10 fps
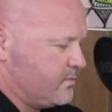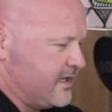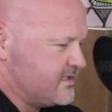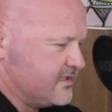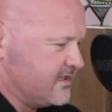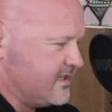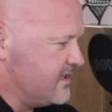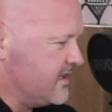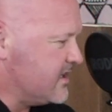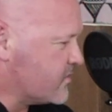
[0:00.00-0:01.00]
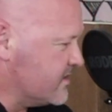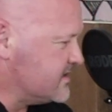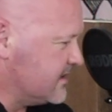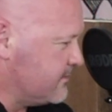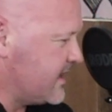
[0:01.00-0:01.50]
basically an
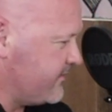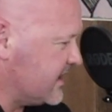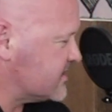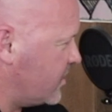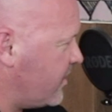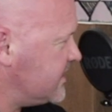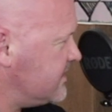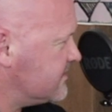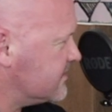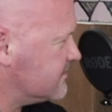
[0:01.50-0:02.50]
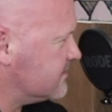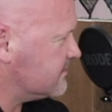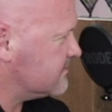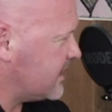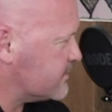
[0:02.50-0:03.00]
increased amount of anxiety
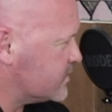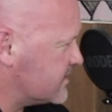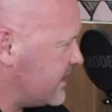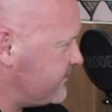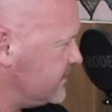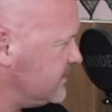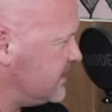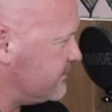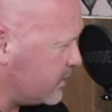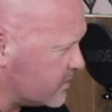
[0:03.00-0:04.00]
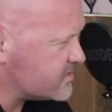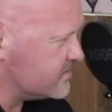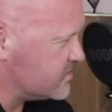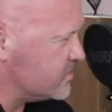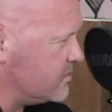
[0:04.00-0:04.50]
that comes with caffeine in
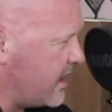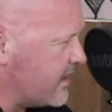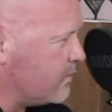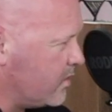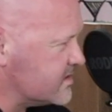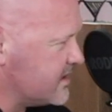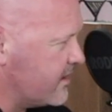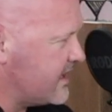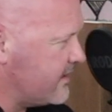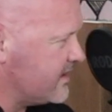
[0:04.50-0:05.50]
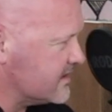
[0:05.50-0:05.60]
persons who otherwise don't have